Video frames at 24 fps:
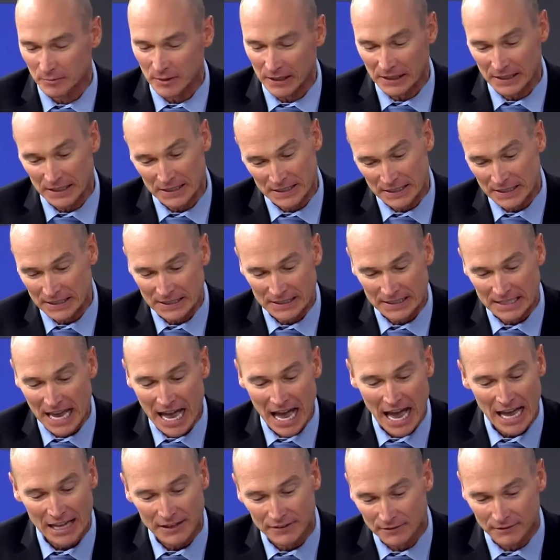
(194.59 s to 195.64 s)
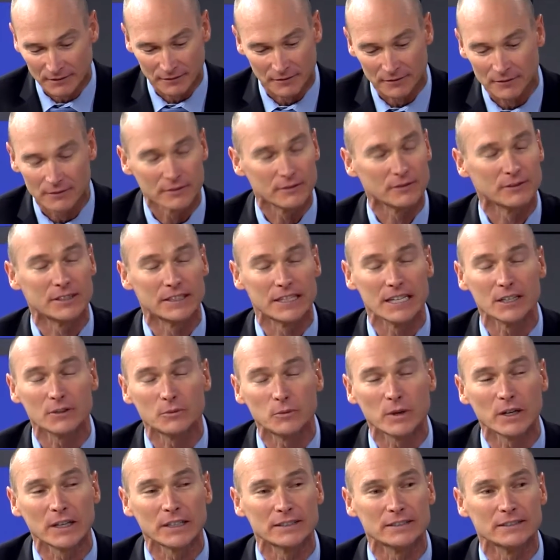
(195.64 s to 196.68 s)
because his dad did
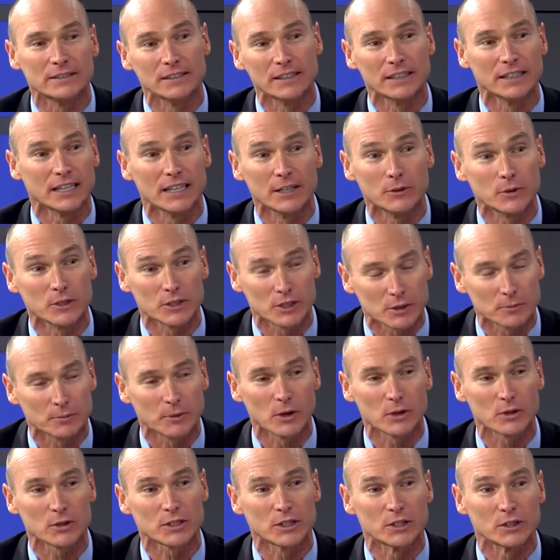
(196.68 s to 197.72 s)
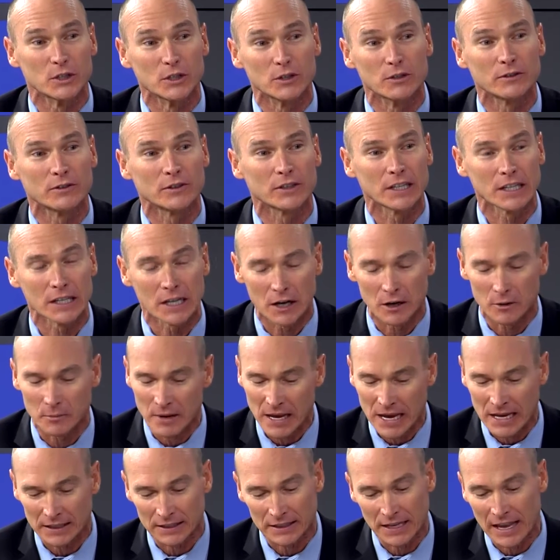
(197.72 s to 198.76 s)
what he was supposed to do for the young
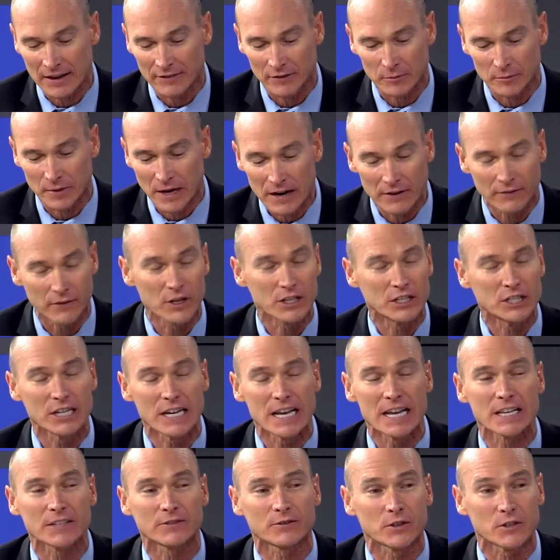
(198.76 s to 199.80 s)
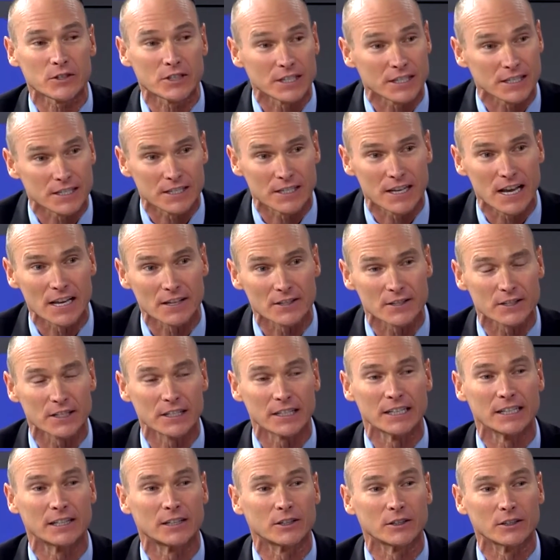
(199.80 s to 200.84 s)
man, gave him every chance for success that
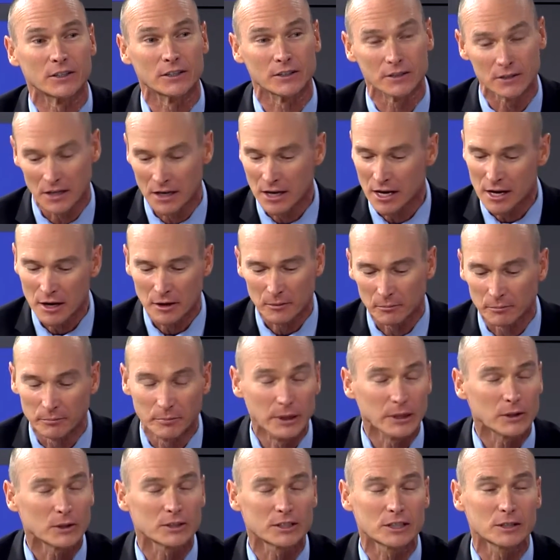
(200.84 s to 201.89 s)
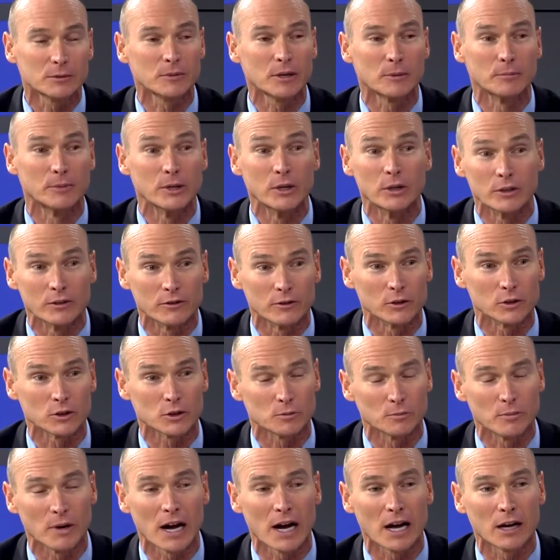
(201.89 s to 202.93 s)
he could, built him a beautiful
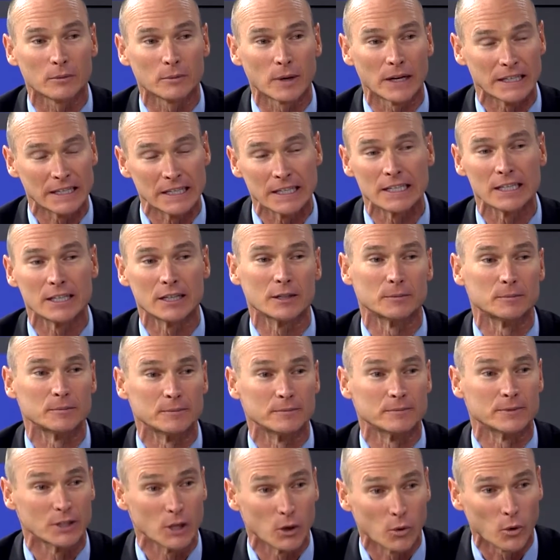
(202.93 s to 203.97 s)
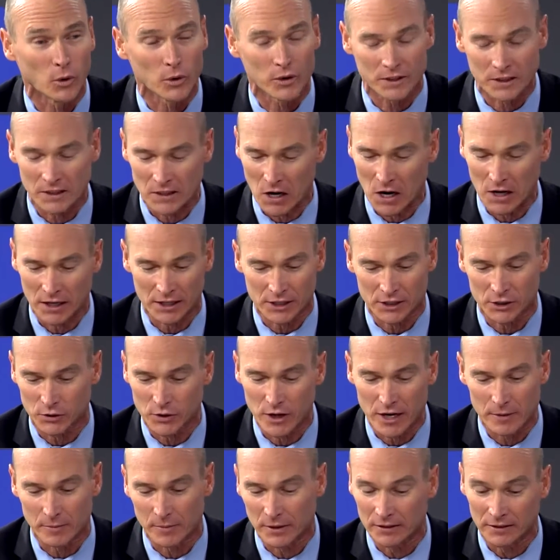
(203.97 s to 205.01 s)
smile by getting him the orthodontics
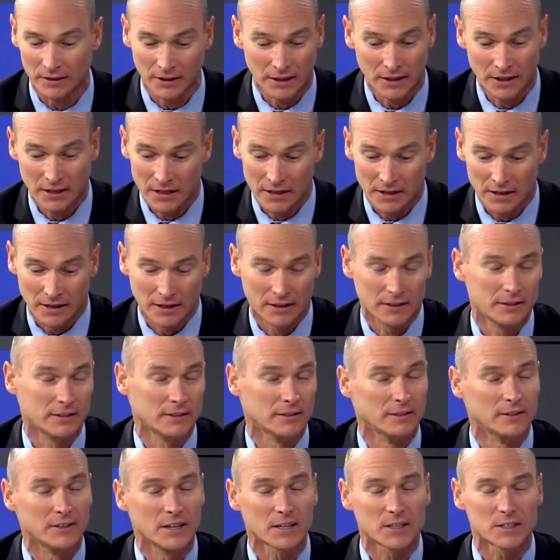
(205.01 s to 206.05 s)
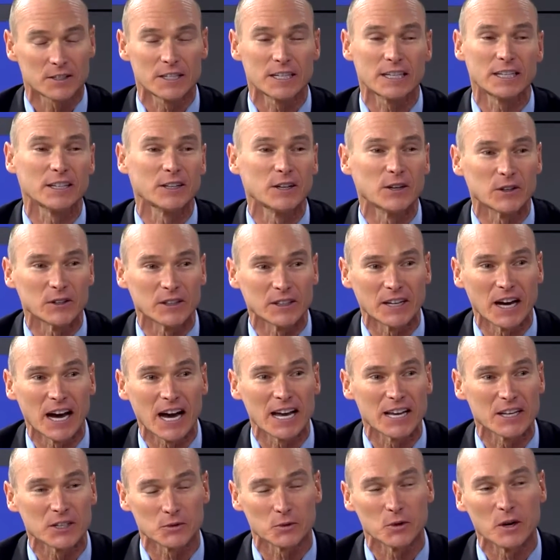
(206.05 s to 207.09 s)
treatment. And next thing you know, the guy
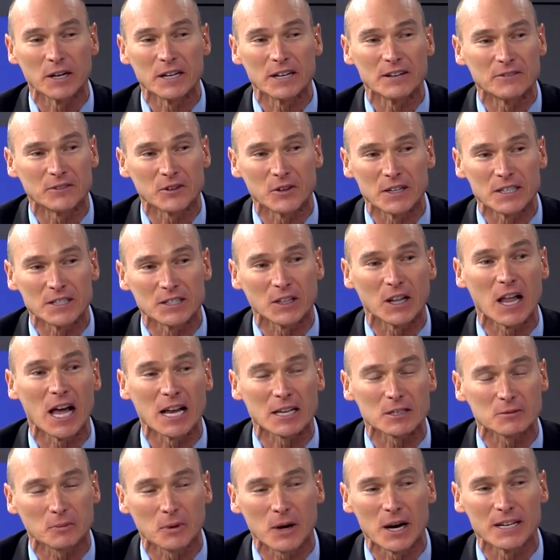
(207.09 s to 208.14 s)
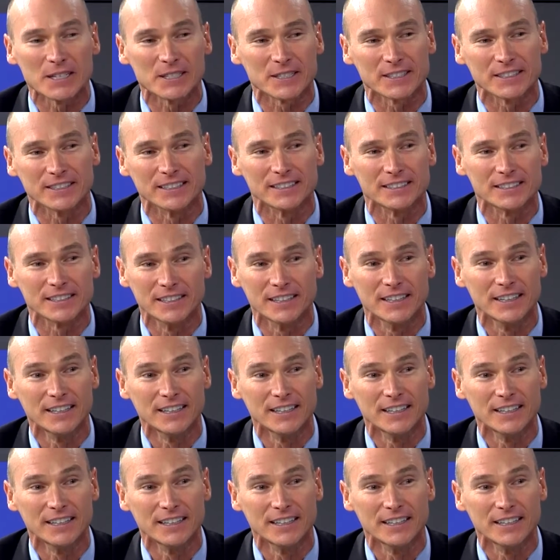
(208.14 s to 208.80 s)
is running for his class president.